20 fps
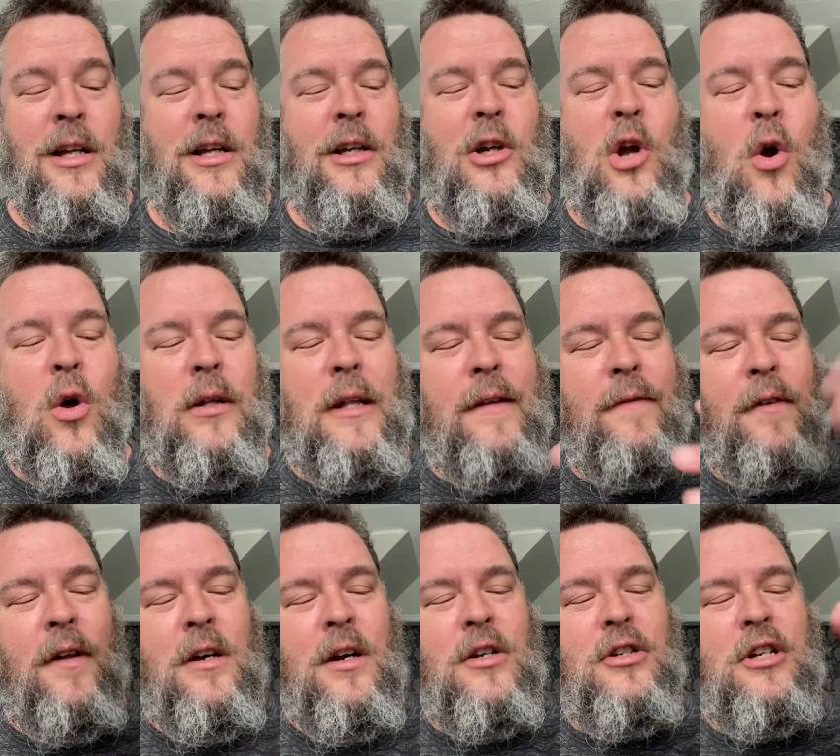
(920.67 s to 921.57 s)
Go live
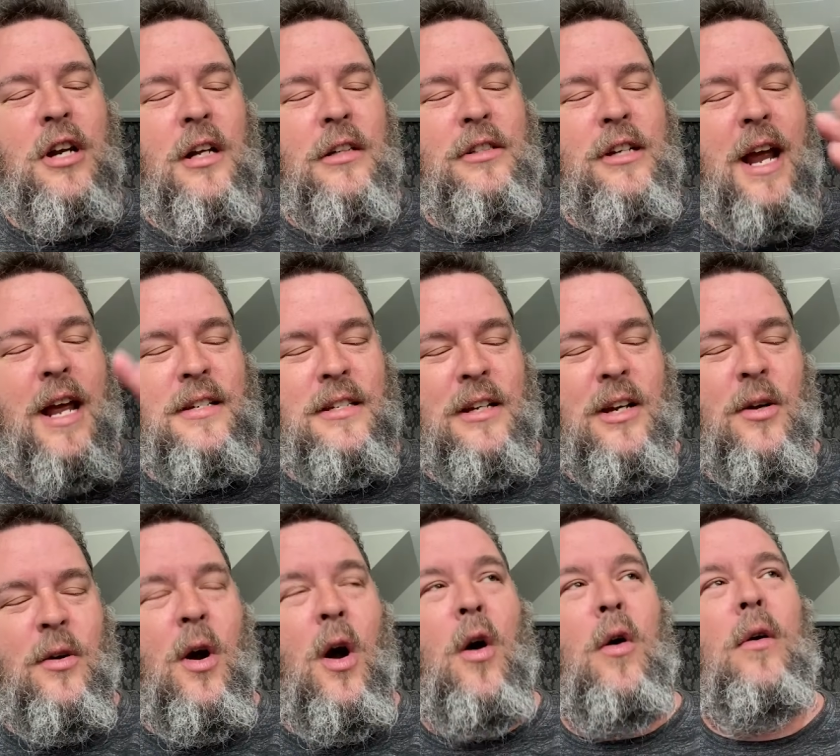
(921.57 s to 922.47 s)
under
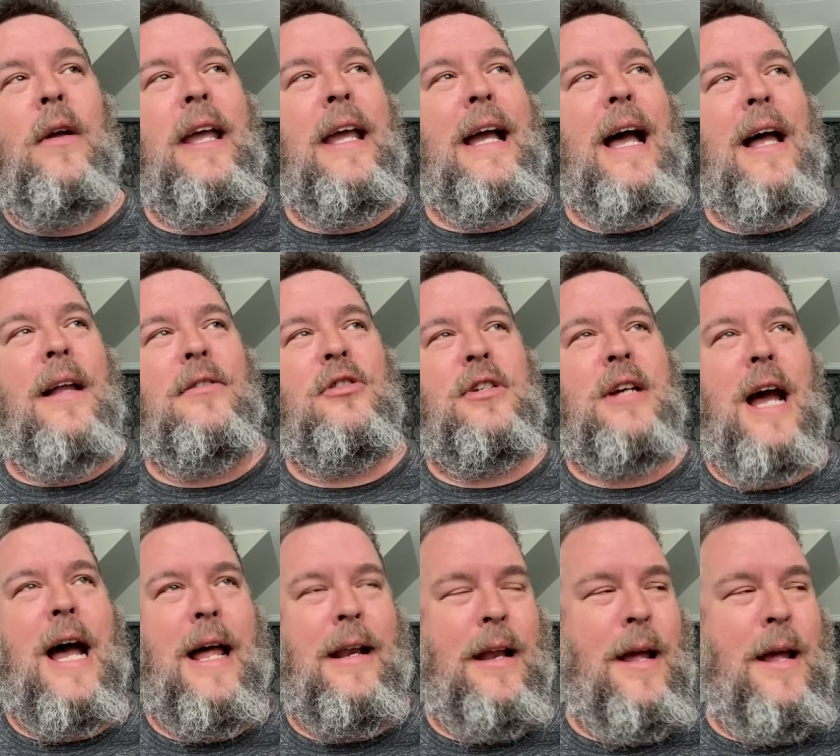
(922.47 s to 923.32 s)
Ceausescu. Oh, he got shot.